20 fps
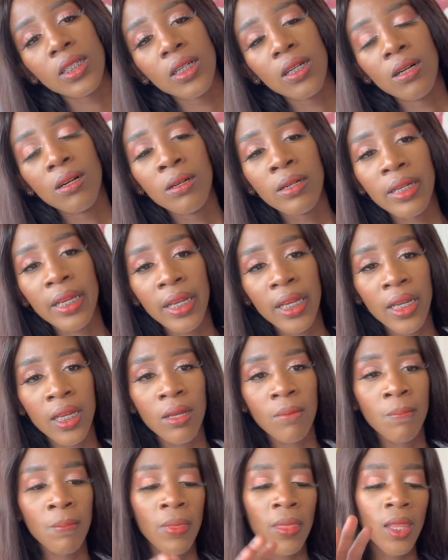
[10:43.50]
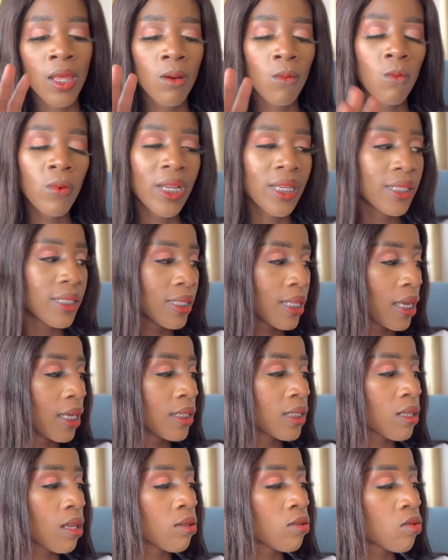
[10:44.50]
Okay, wig
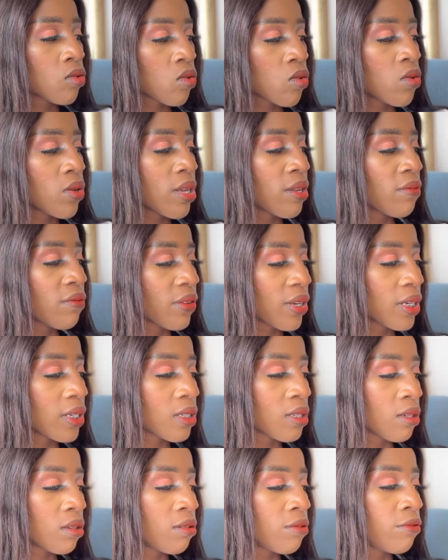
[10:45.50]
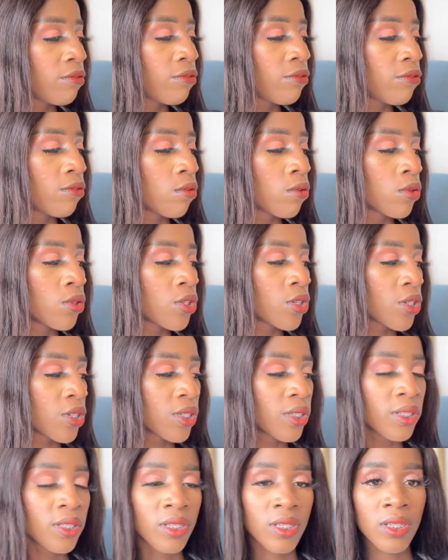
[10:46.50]
stands are so effective for
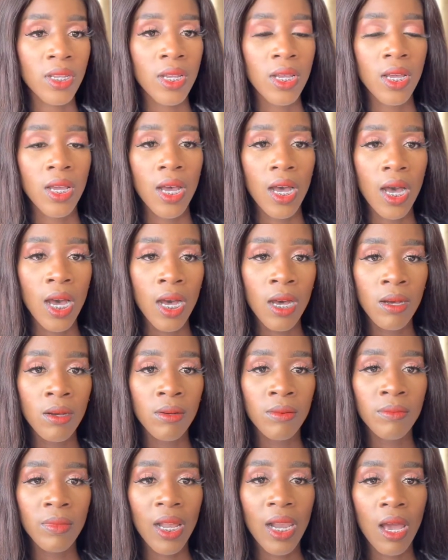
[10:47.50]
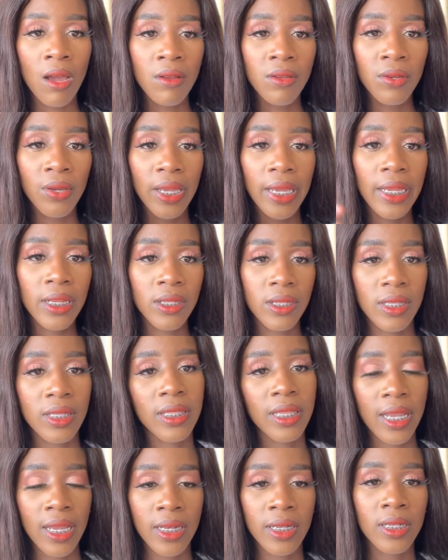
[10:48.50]
just allowing your hair to
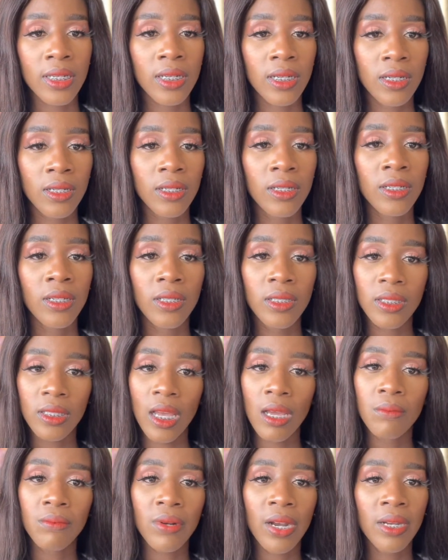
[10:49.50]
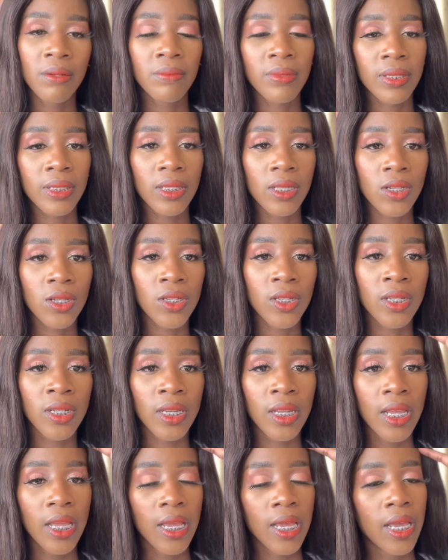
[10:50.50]
stand in its upright
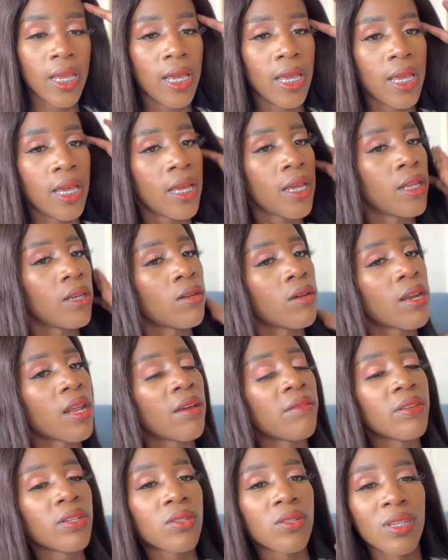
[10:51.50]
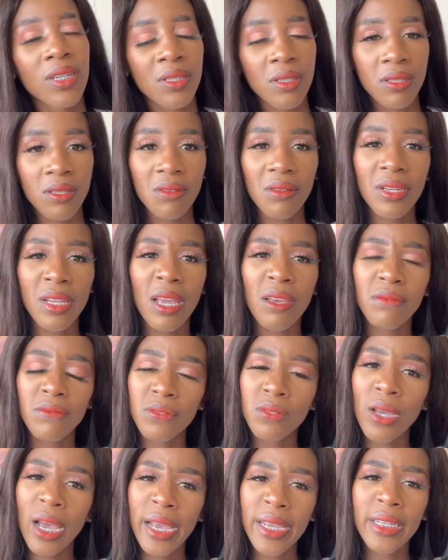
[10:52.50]
position and not having to necessarily have
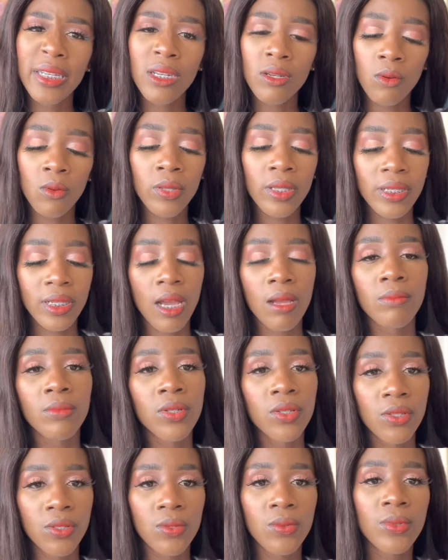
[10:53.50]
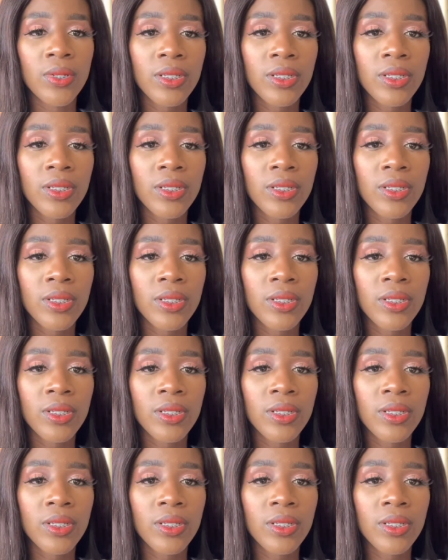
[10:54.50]
to iron it all the time because you